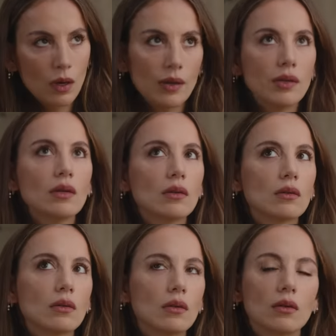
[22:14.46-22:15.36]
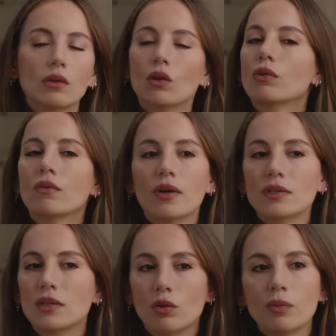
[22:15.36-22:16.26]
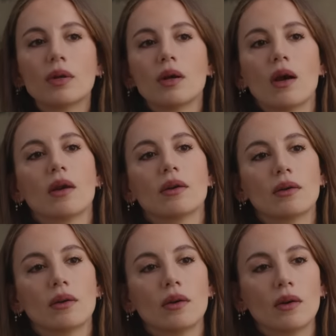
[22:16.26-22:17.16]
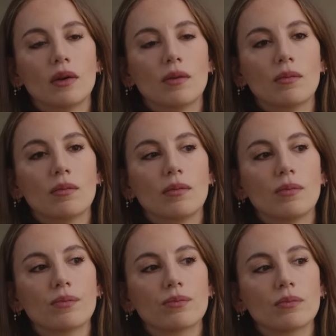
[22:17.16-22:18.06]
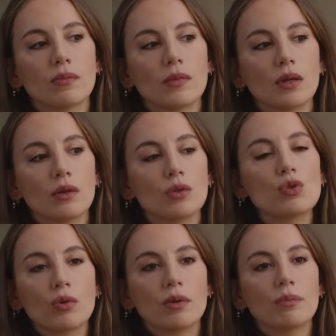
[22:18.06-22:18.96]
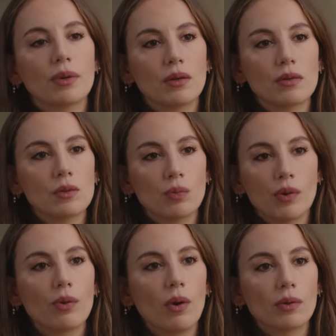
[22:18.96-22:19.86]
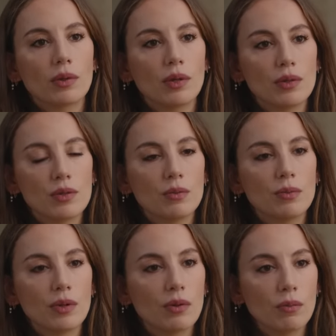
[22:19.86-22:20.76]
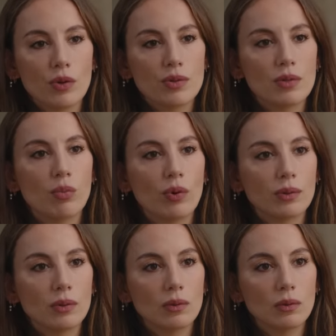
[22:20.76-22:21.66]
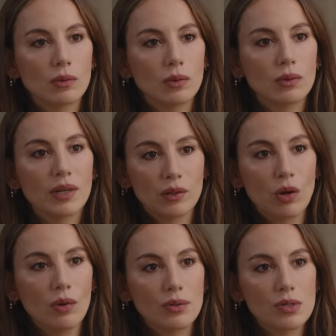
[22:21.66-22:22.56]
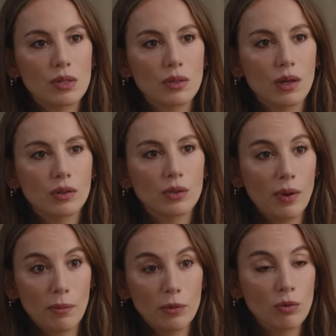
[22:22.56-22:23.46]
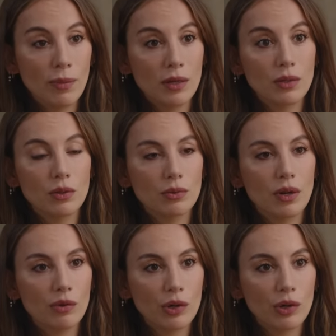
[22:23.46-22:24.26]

I think a lot of us at OpenAI joined because we thought that this would be the most important technology that humanity would ever